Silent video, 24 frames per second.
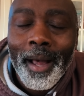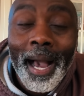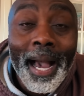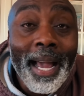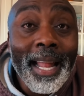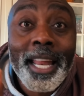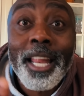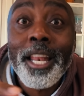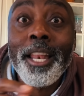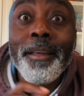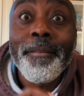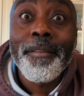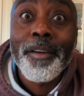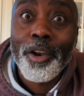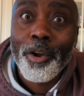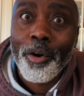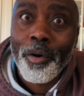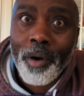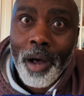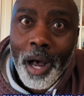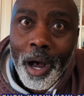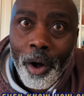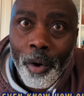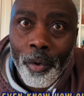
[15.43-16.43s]
I didn't even
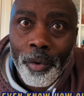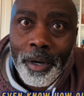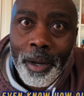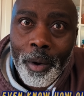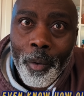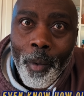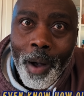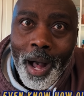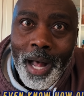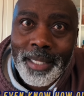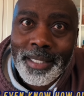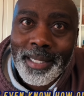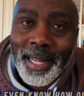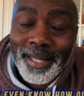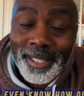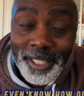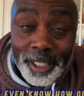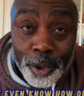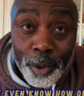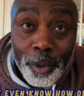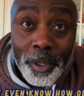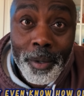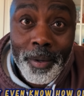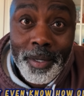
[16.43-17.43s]
know how old I was
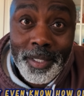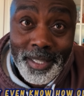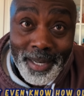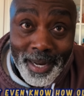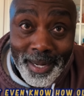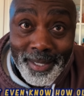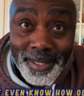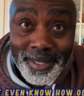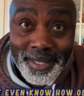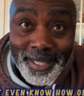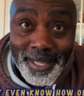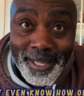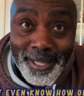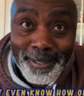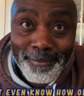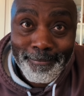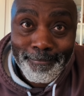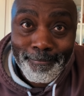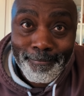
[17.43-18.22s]
until when I was 19.